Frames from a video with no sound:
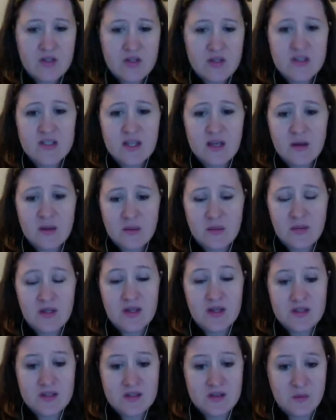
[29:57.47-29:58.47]
And we should say, I
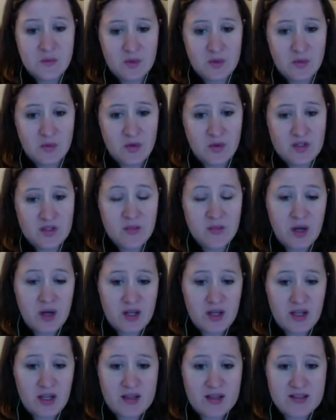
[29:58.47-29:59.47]
mean, because it's a WordPress
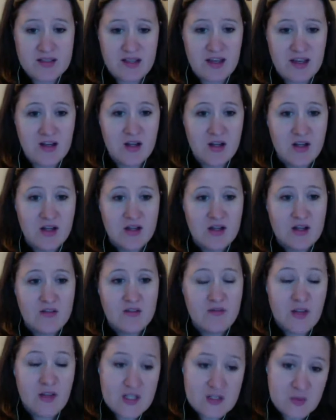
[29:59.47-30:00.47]
podcast, that
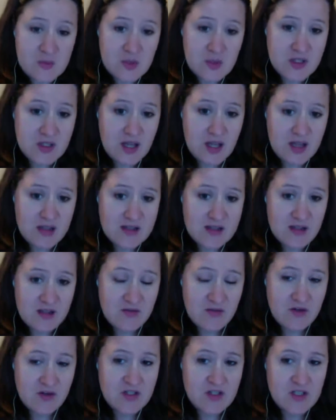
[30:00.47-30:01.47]
Facebook
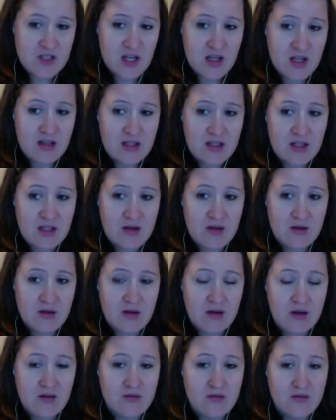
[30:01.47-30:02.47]
has that
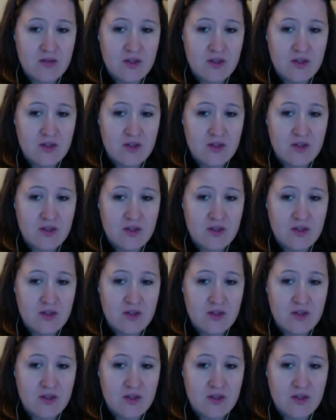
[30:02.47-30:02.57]
functionality